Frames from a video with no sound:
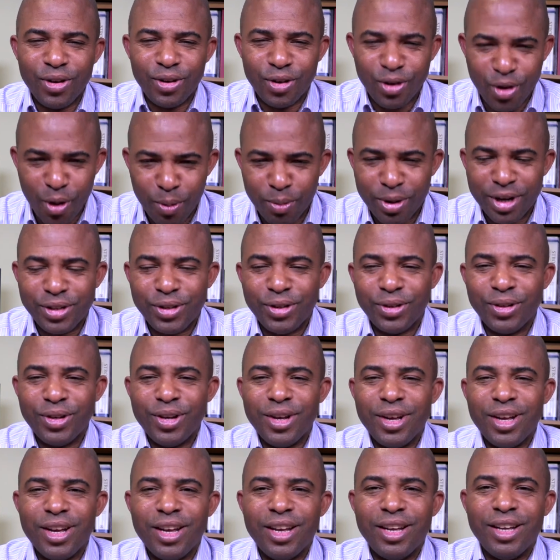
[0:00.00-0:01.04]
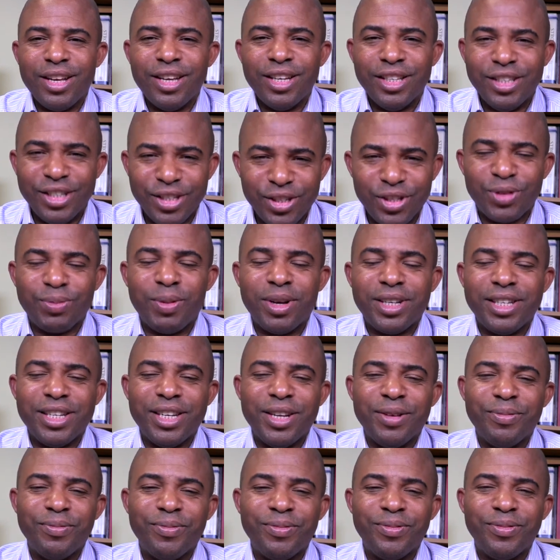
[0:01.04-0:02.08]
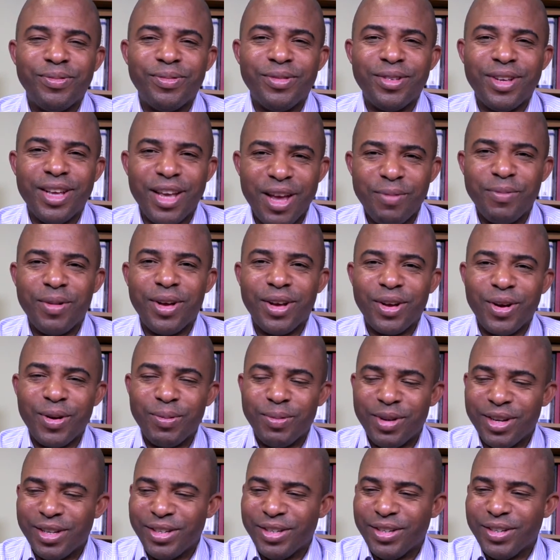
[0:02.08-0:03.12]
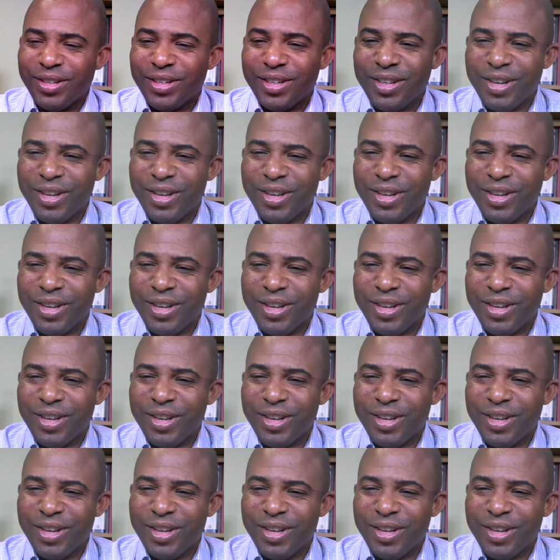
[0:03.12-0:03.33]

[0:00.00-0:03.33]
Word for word: God bless you. In Jesus' mighty name, amen. God bless